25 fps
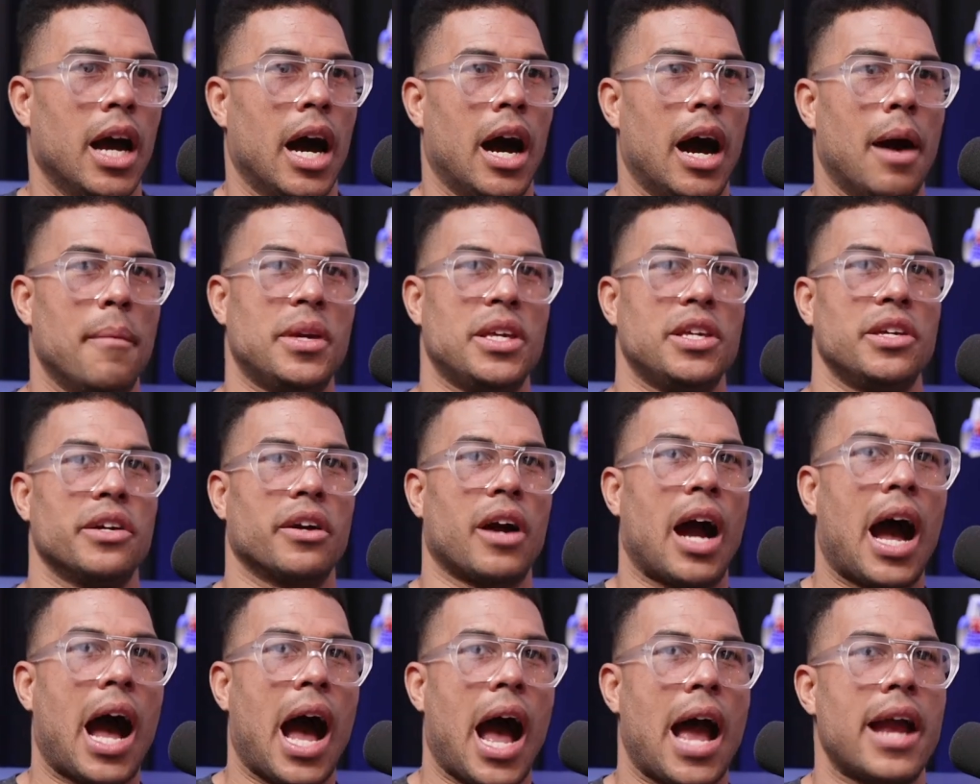I mean, you're
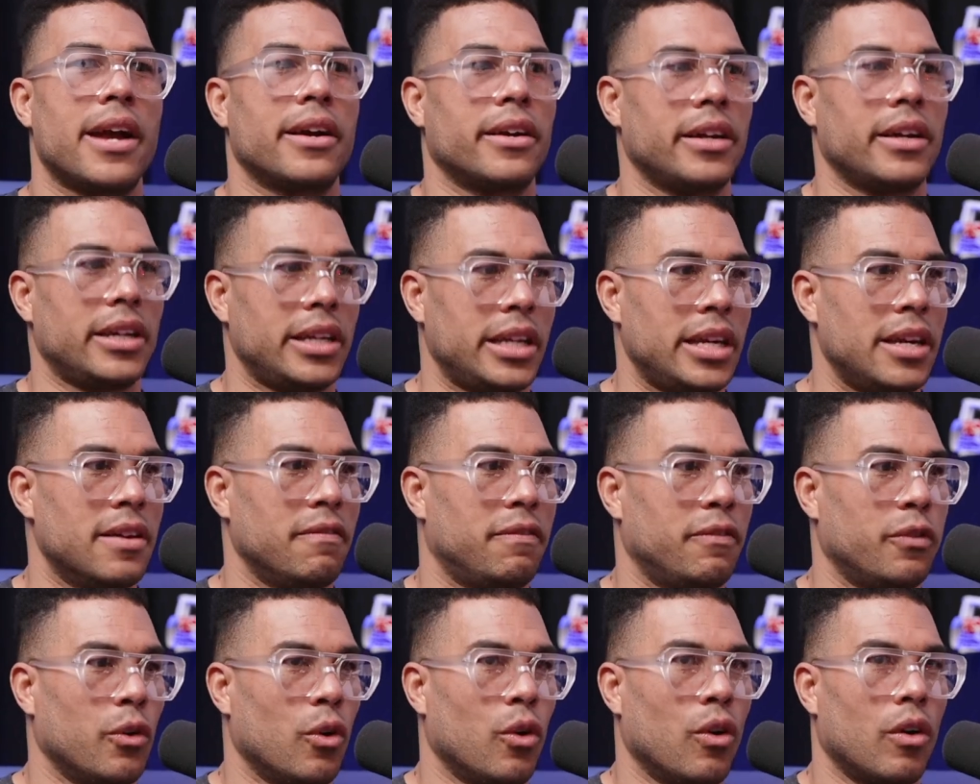hiring him
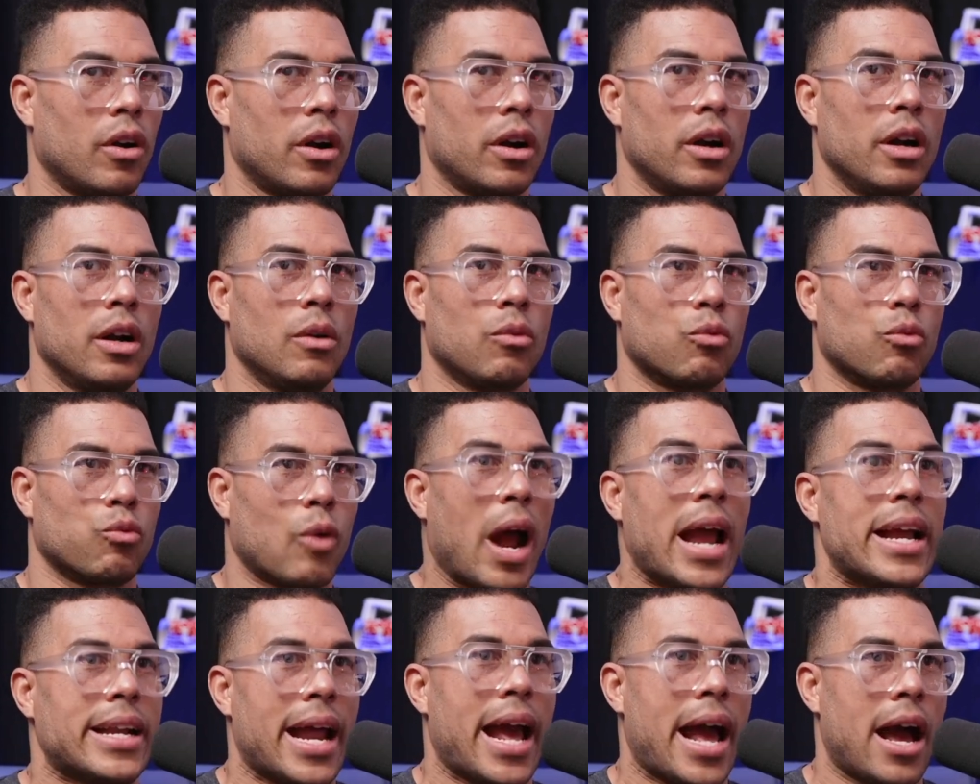for
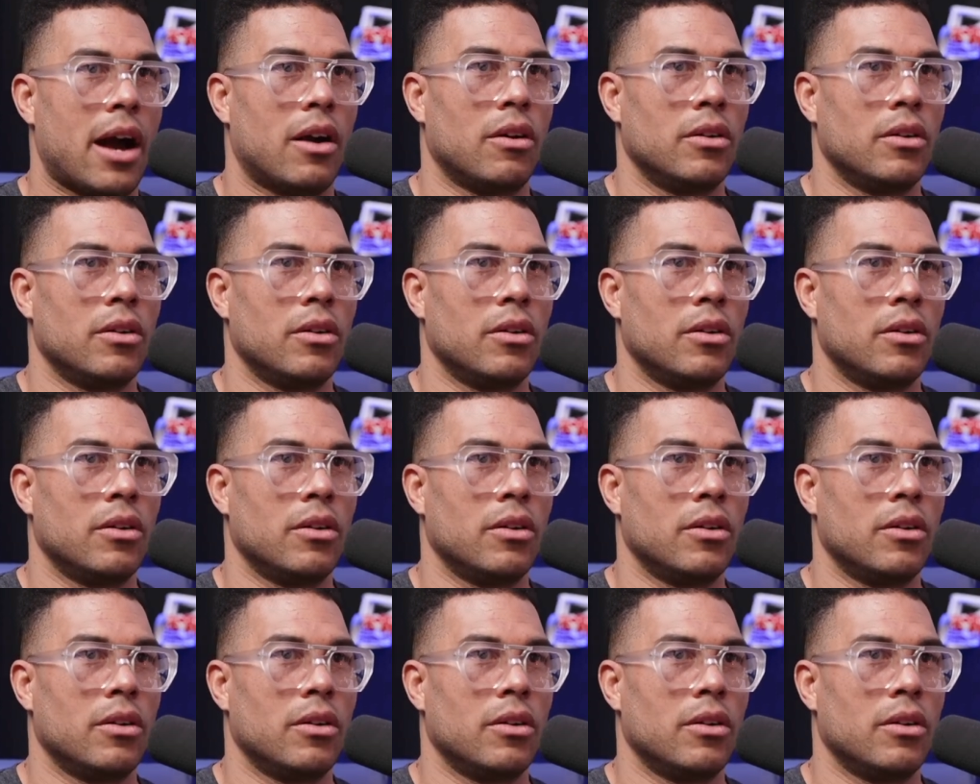right now.